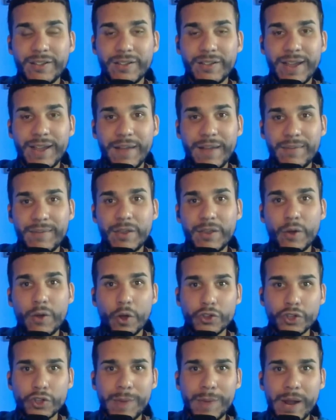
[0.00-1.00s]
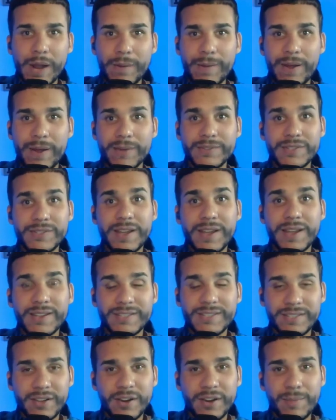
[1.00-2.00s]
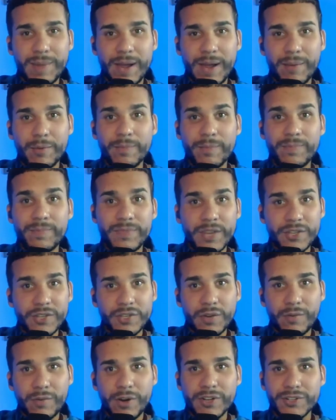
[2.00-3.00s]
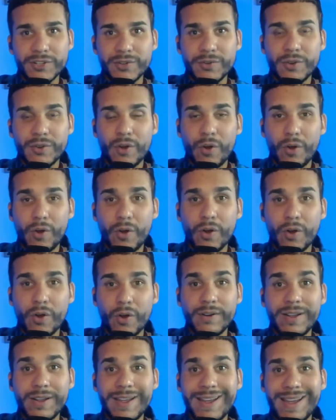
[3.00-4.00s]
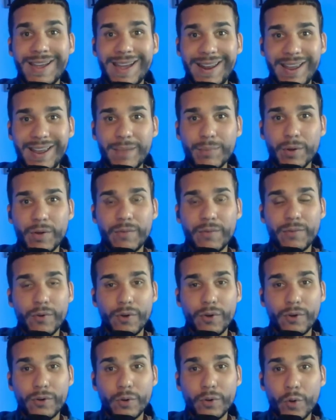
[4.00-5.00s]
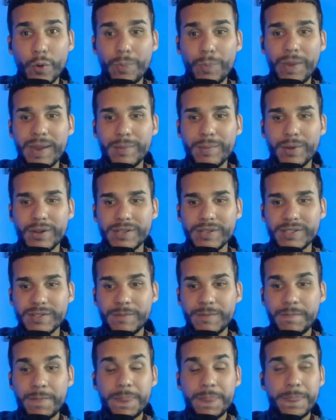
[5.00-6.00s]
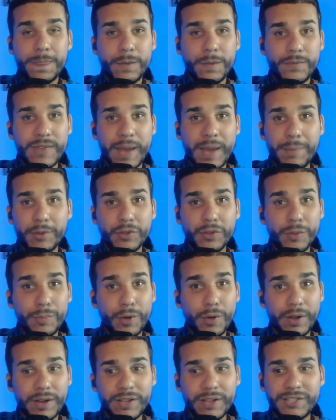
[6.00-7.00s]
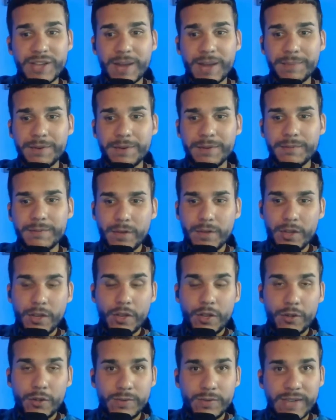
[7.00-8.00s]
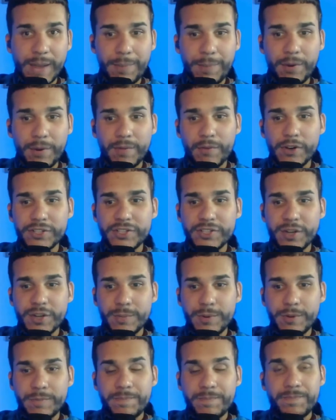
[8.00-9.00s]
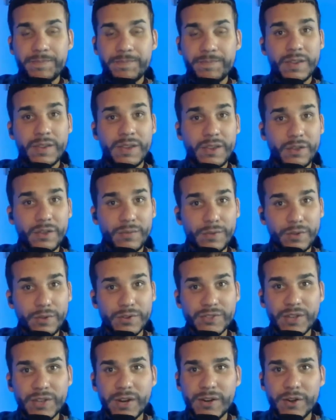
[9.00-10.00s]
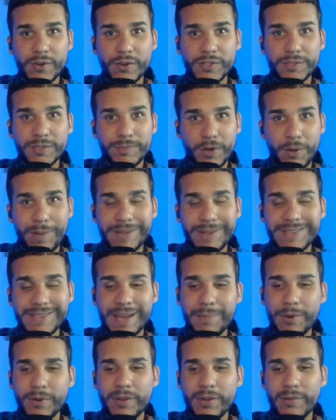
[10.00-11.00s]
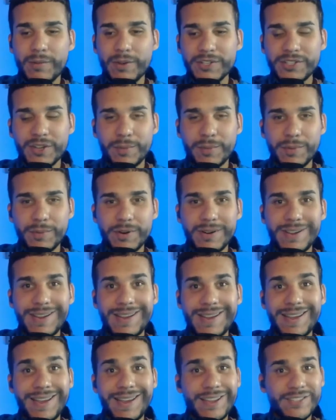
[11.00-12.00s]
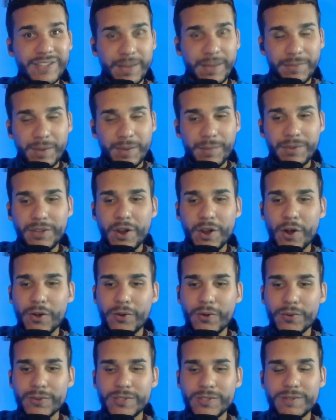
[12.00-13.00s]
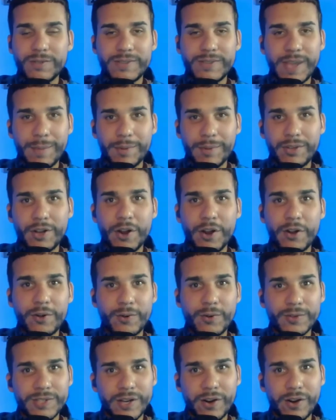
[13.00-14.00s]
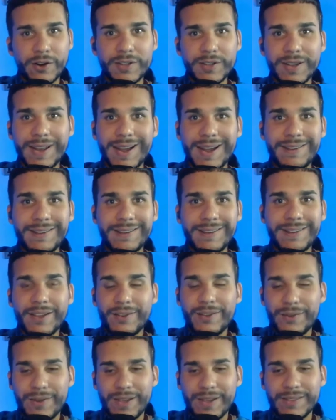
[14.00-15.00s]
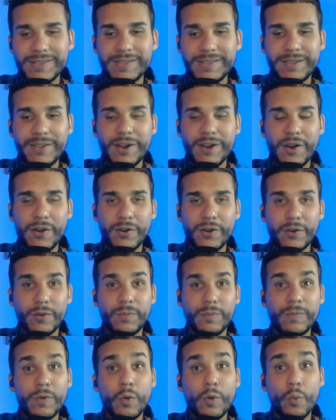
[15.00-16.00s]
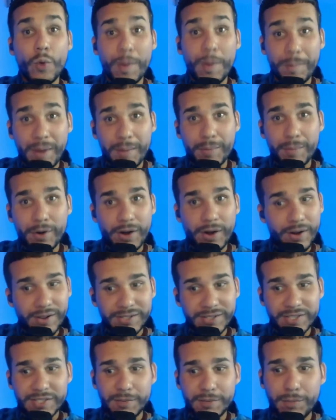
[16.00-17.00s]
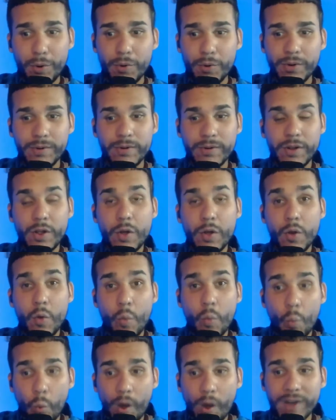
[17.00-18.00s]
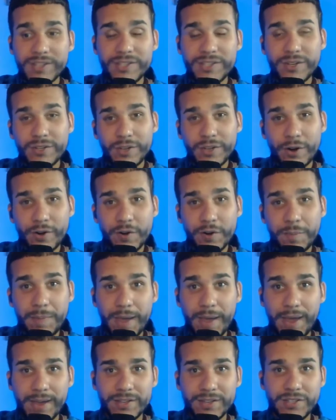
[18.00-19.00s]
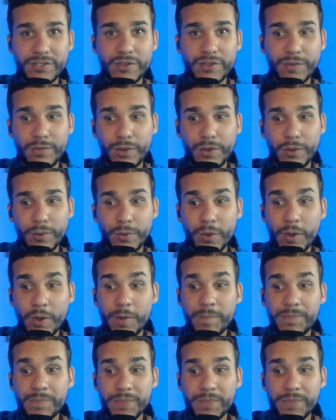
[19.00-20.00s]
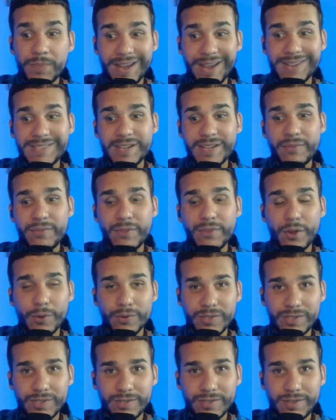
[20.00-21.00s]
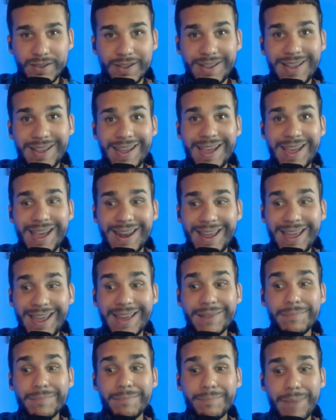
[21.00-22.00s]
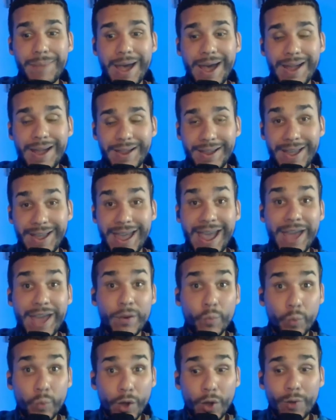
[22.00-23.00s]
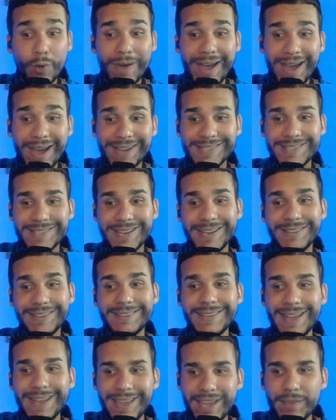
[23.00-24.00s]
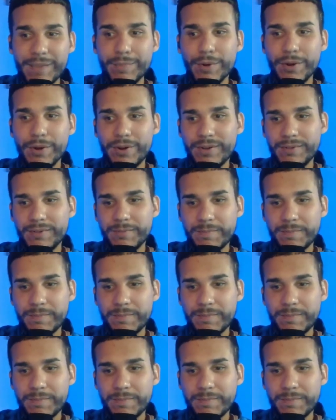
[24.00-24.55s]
NIV Cultural Backgrounds Study Bible digital version on an ebook for Google Playbooks, you tap on the book and the chapter, you tap on the verse number, and you view the study notes, by tapping on the verse number. Same thing with the articles. You tap on the articles that are underlined, you get to see the article. Remember that this is important. Once you turn the page to view the next set of notes and hit back, it will exit the ebook.